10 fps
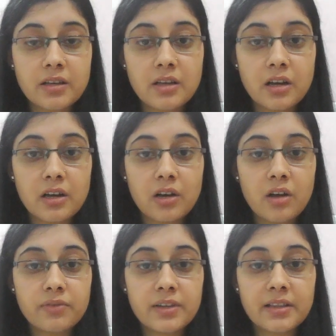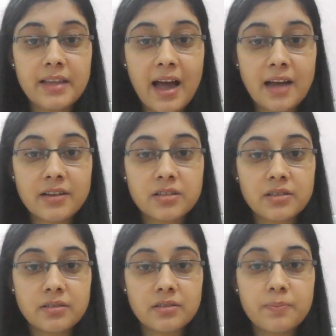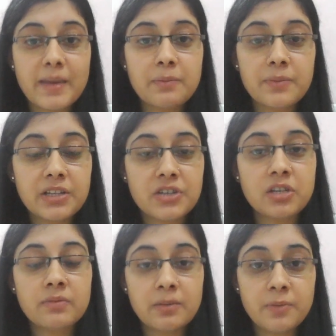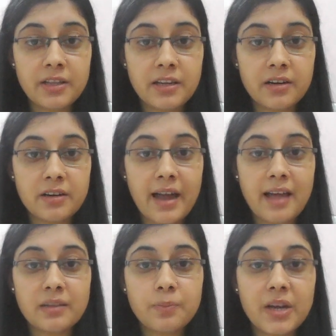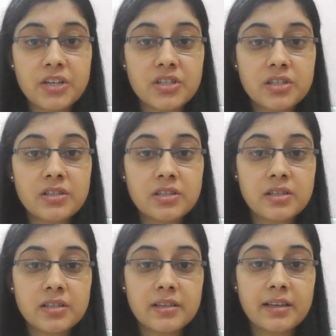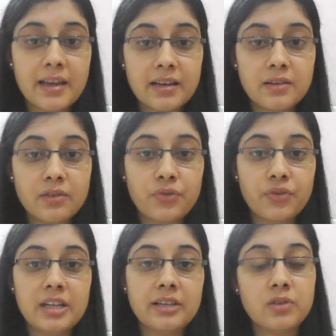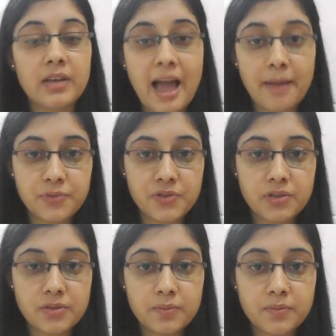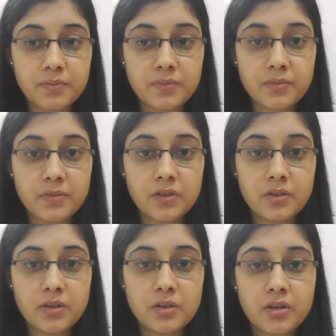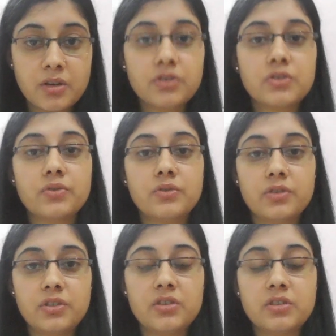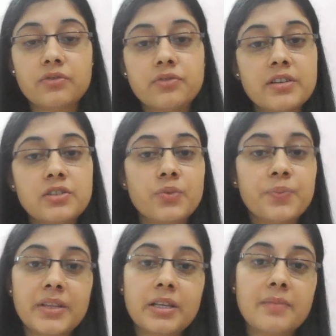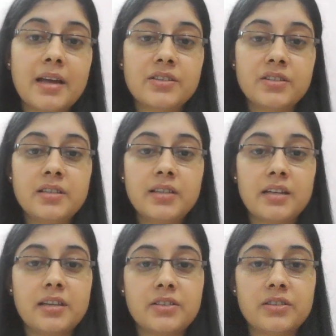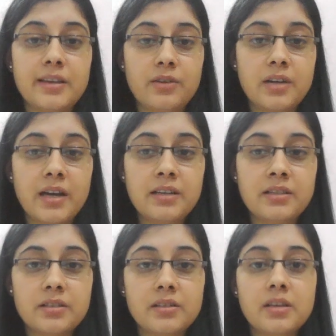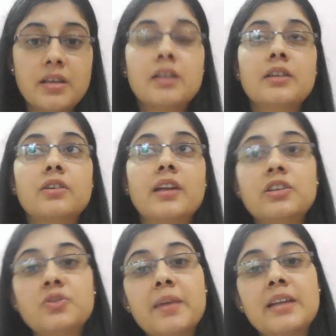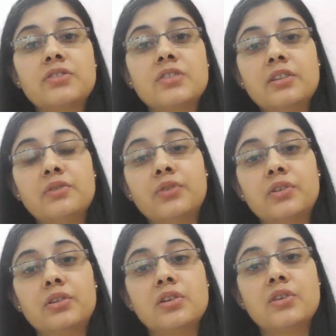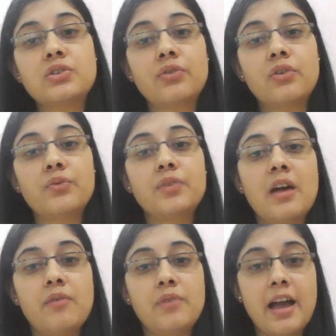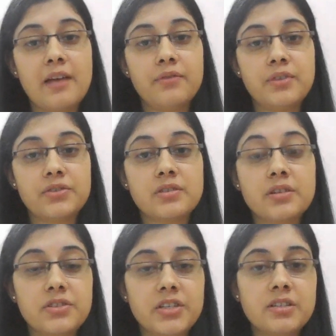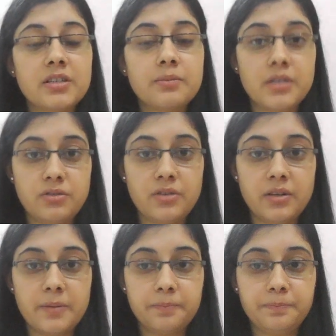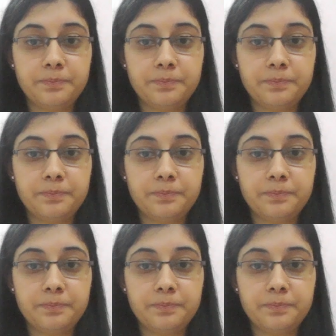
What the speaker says: along with that, palpitation will be there and the patient can feel collapsed. So this is the first homeopathic medicine, that is aconite. Now next medicine for the claustrophobia we have is argentum nitricum.